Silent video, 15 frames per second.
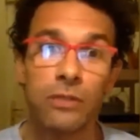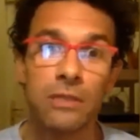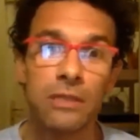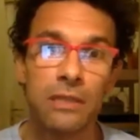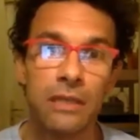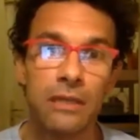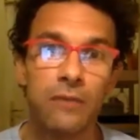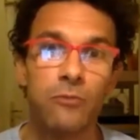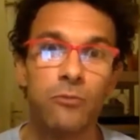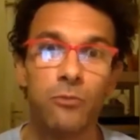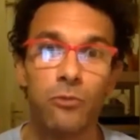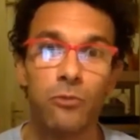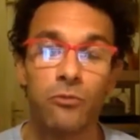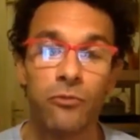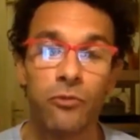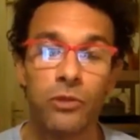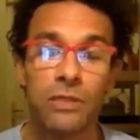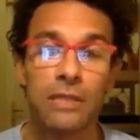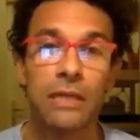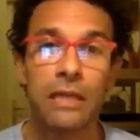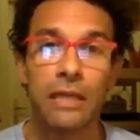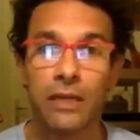screen
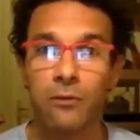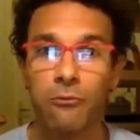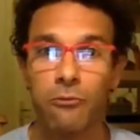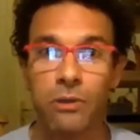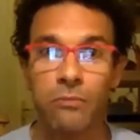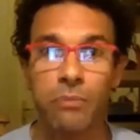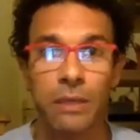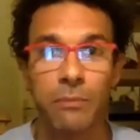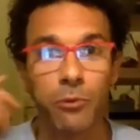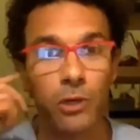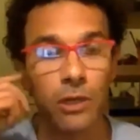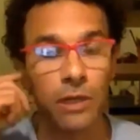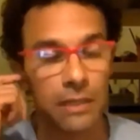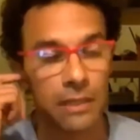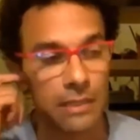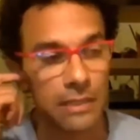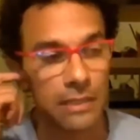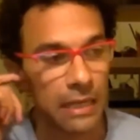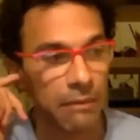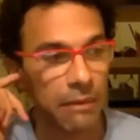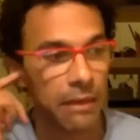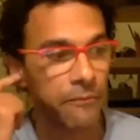with people in the
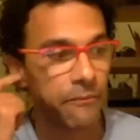cinema.